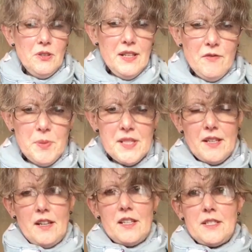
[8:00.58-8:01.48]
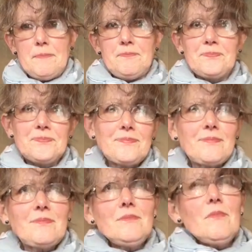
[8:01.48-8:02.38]
you live beside.
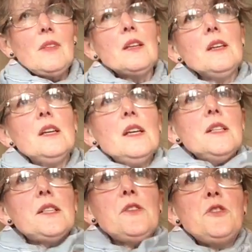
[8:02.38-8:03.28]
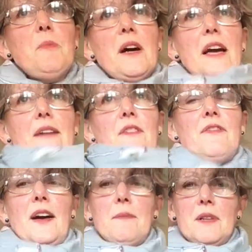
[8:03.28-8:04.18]
So you might have a
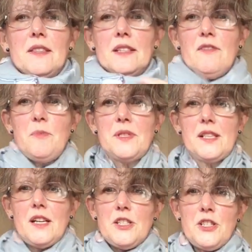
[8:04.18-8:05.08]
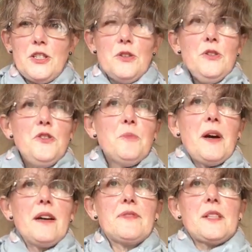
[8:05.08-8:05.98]
family that live beside you. You
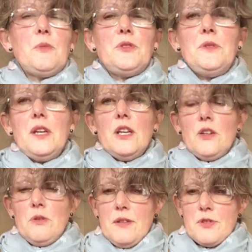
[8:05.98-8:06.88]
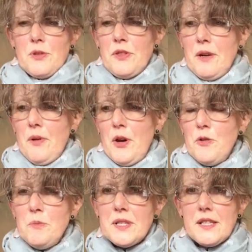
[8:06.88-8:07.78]
might have someone who lives on their
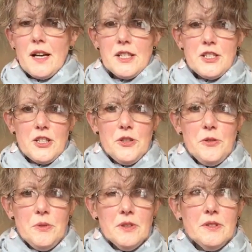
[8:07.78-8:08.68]
own beside you.